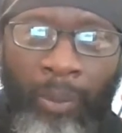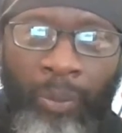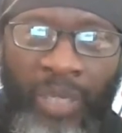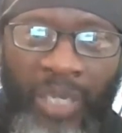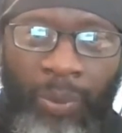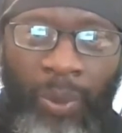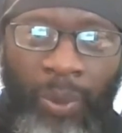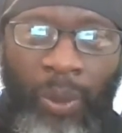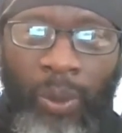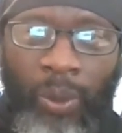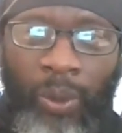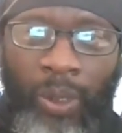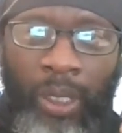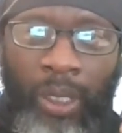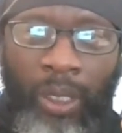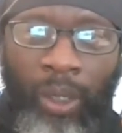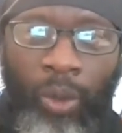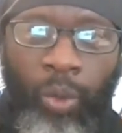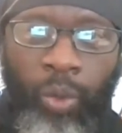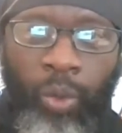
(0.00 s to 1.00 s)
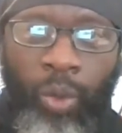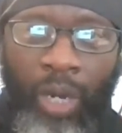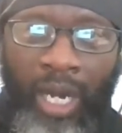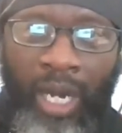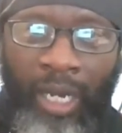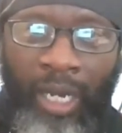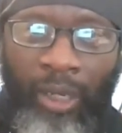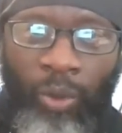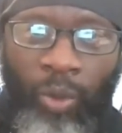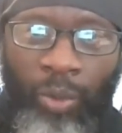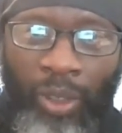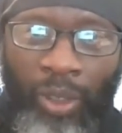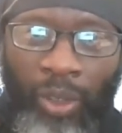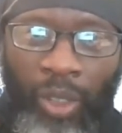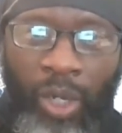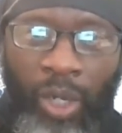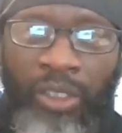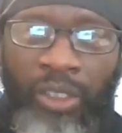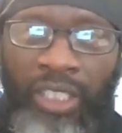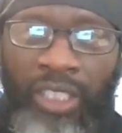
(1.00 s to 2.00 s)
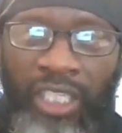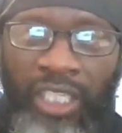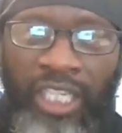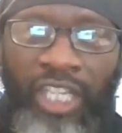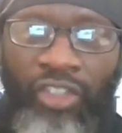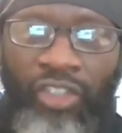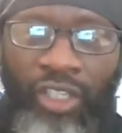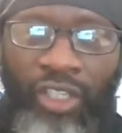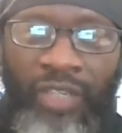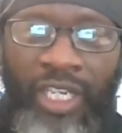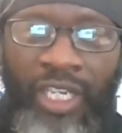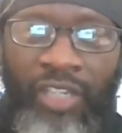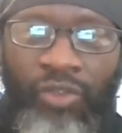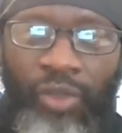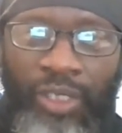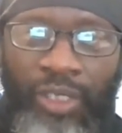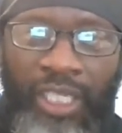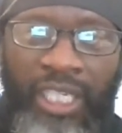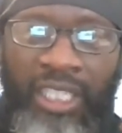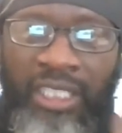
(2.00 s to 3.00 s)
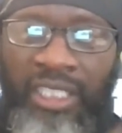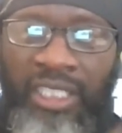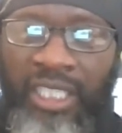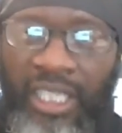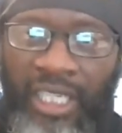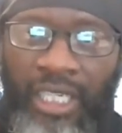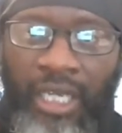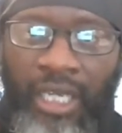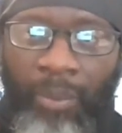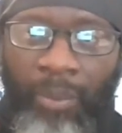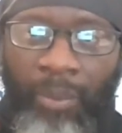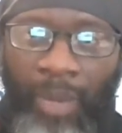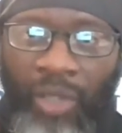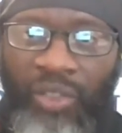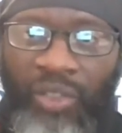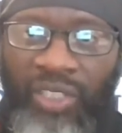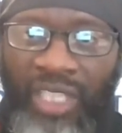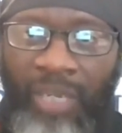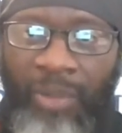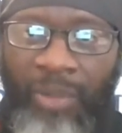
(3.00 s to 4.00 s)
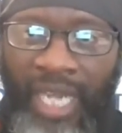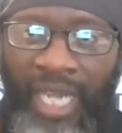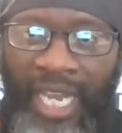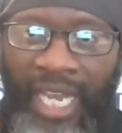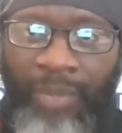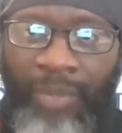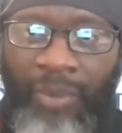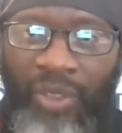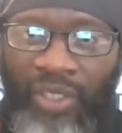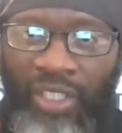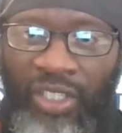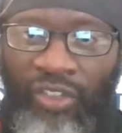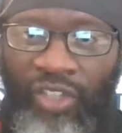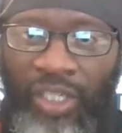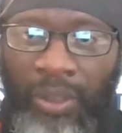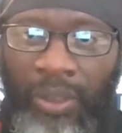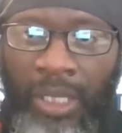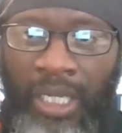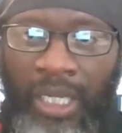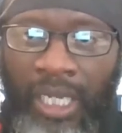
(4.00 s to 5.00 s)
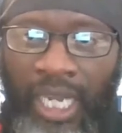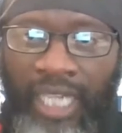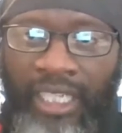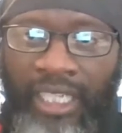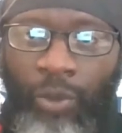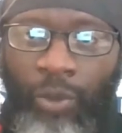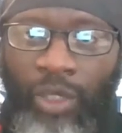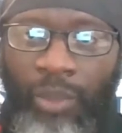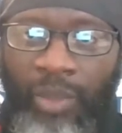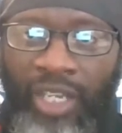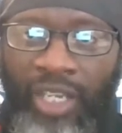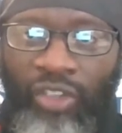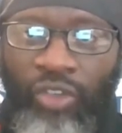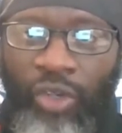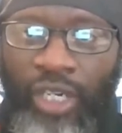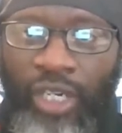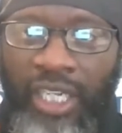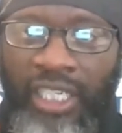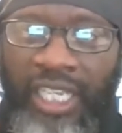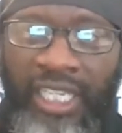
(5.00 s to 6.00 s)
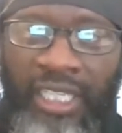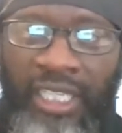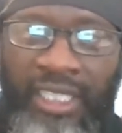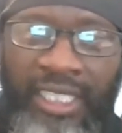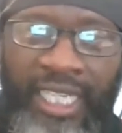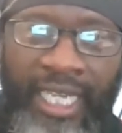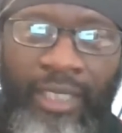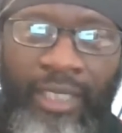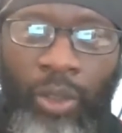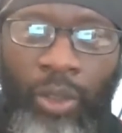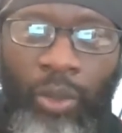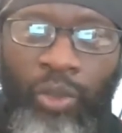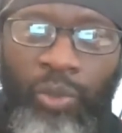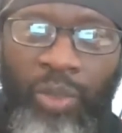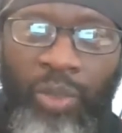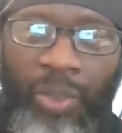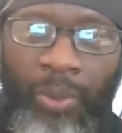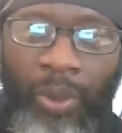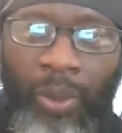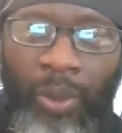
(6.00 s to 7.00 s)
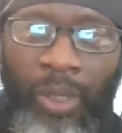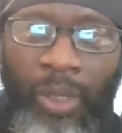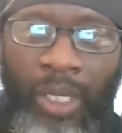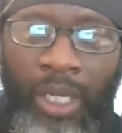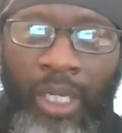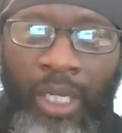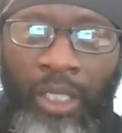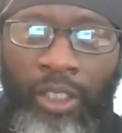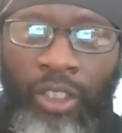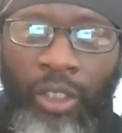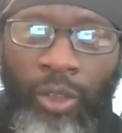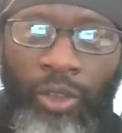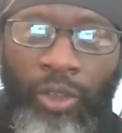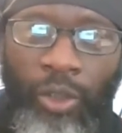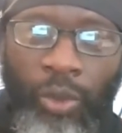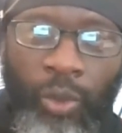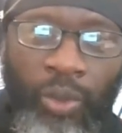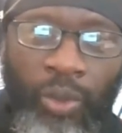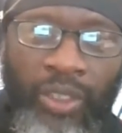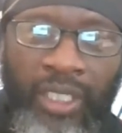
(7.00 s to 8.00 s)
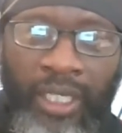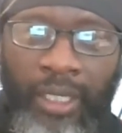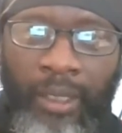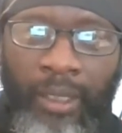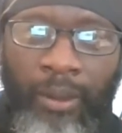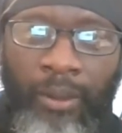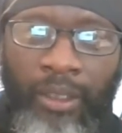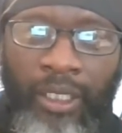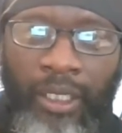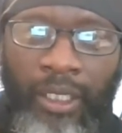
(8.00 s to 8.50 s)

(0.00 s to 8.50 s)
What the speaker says: people who belong to the nation of Israel that are sitting amongst them in high position, and they want to make sure that they can get those people, you know, to lose their